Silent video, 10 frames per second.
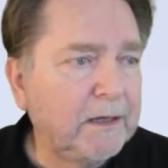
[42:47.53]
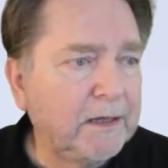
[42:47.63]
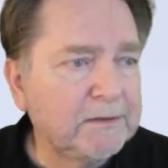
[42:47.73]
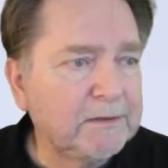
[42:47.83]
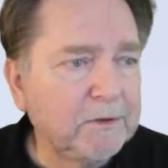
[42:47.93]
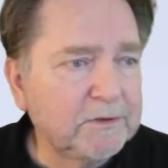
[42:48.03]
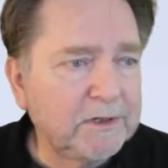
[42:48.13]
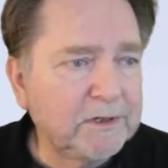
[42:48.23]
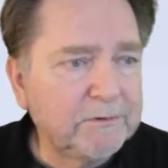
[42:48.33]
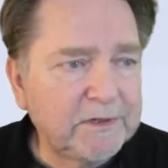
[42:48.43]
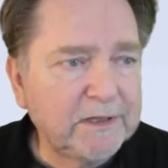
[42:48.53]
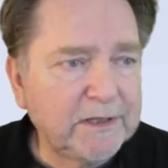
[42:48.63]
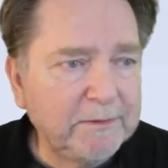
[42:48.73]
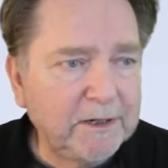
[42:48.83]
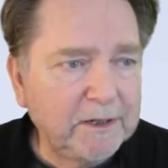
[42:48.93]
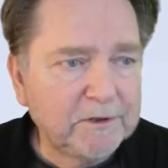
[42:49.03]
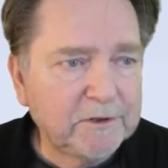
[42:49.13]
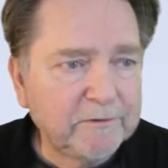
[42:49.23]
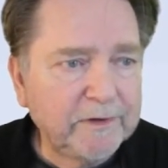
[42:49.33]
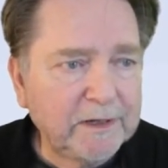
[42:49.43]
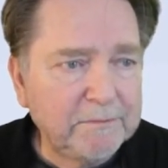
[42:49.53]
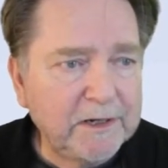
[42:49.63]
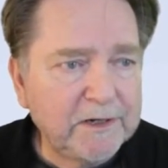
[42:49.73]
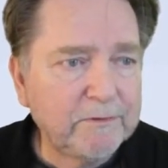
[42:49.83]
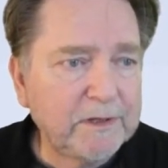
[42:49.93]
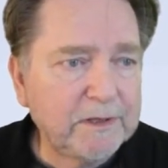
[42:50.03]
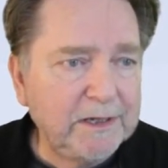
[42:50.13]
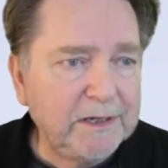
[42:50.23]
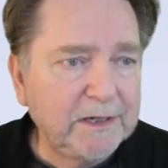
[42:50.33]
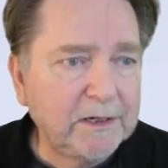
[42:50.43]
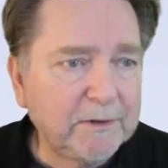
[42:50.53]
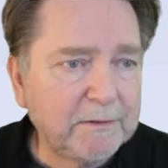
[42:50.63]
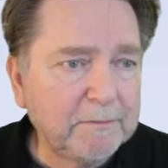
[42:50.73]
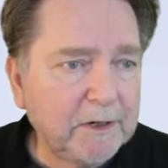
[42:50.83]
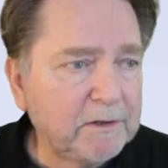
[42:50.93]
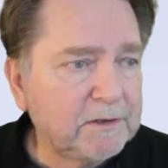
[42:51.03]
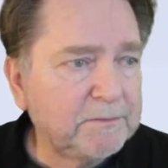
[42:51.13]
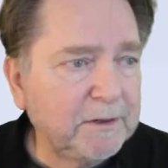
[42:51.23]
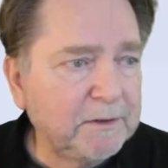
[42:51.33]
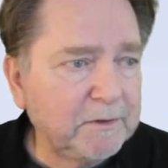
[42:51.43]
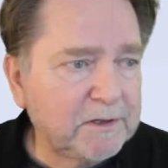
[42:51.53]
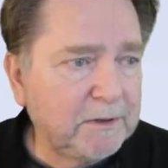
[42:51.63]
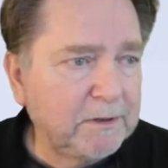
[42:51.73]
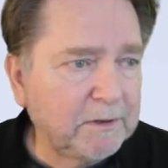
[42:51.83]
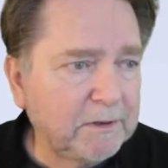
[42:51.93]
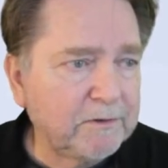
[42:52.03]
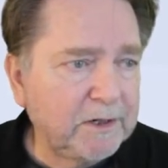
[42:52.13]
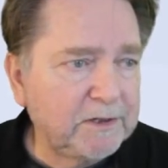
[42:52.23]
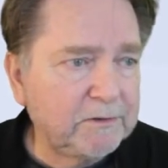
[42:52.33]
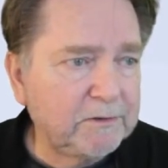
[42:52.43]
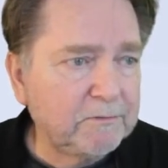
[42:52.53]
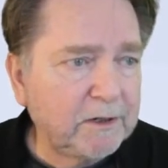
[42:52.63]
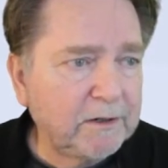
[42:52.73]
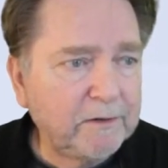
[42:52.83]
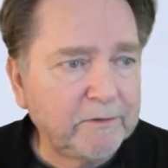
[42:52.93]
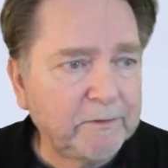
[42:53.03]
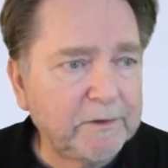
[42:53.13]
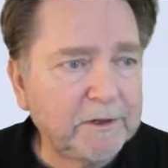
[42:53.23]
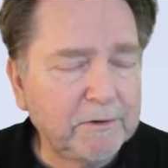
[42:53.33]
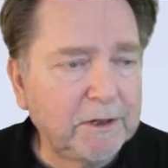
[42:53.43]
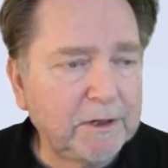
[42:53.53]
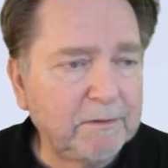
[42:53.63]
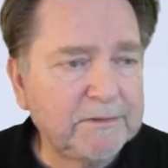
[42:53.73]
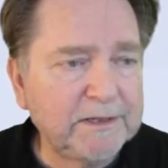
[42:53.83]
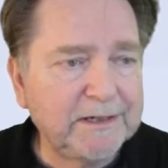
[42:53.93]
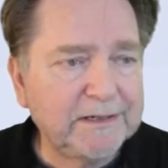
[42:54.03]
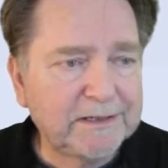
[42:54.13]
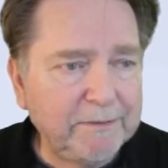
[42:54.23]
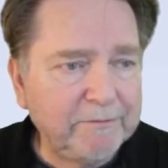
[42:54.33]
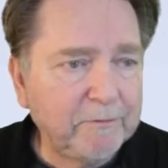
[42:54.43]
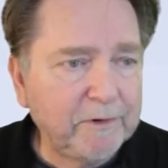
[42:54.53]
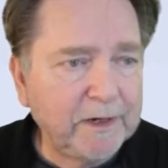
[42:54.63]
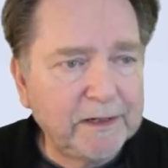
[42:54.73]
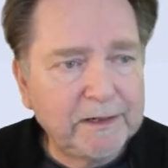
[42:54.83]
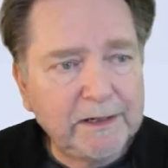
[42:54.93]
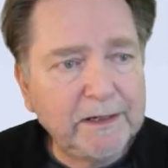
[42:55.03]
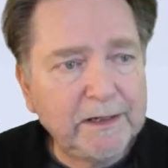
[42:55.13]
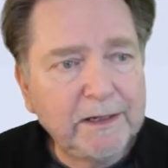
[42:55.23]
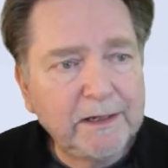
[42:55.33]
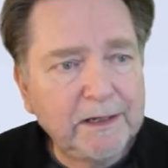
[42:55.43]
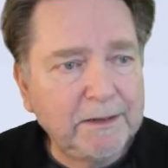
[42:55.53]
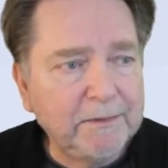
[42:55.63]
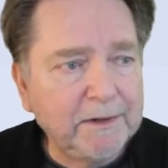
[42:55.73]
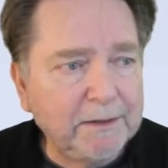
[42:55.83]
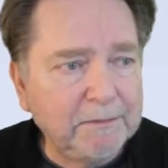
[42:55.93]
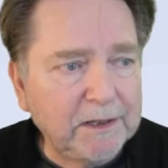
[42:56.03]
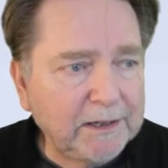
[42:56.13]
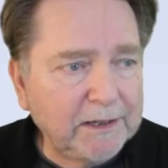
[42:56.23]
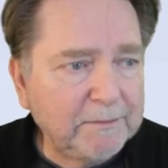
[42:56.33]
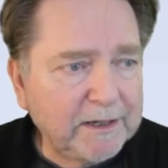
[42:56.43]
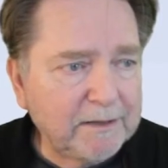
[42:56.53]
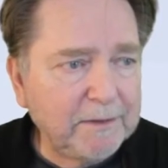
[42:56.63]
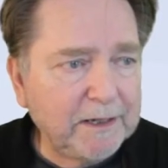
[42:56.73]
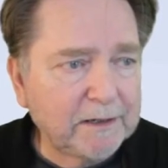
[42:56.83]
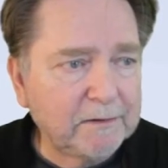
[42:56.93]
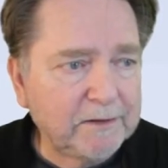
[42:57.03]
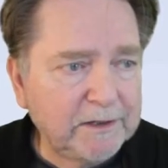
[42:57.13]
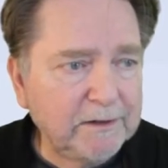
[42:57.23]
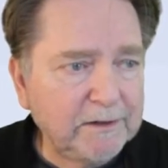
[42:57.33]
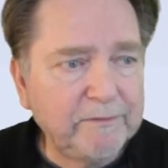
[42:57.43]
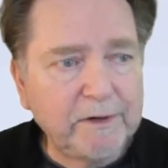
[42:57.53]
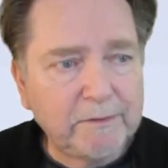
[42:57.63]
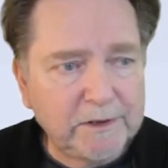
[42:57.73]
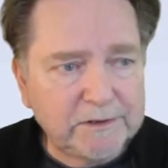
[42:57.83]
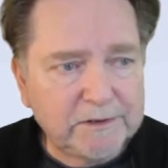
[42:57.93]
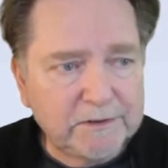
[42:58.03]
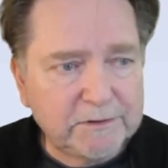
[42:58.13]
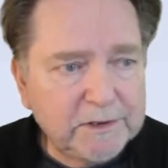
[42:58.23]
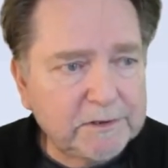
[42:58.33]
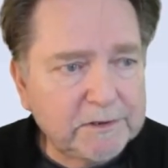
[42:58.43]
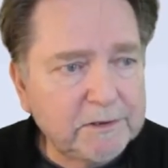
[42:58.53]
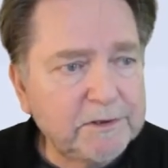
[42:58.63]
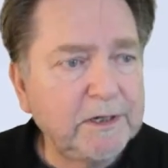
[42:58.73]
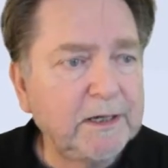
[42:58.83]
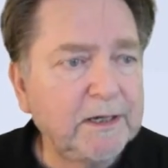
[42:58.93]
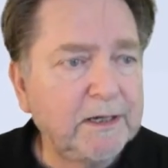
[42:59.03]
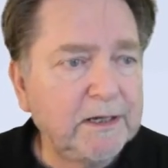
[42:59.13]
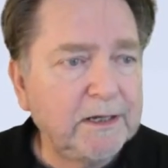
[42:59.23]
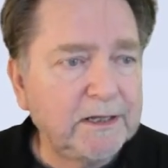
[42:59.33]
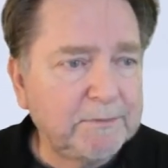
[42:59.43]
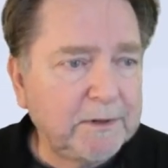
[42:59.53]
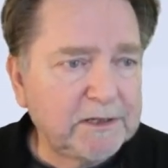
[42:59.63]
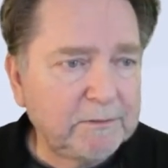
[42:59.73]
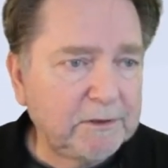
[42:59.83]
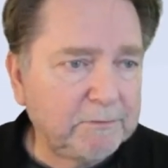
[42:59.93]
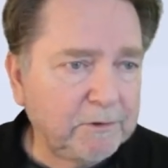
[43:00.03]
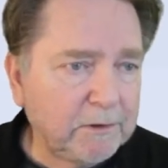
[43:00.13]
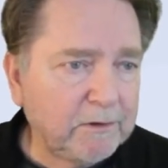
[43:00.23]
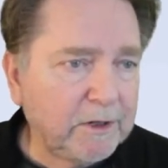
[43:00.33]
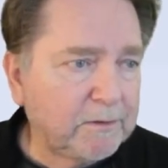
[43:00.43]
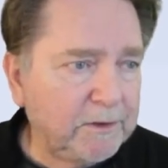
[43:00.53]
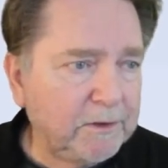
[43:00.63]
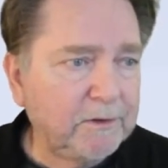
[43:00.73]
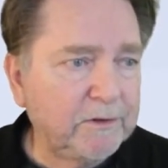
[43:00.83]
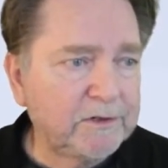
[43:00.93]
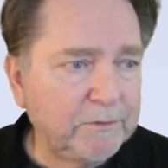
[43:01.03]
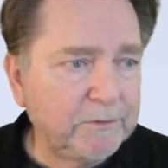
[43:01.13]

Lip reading: It's most interesting that by observing and measuring the economic models by which the public tries to run from their problems and escape from reality, and by applying the mathematical theory of operations research, it's possible to program computers to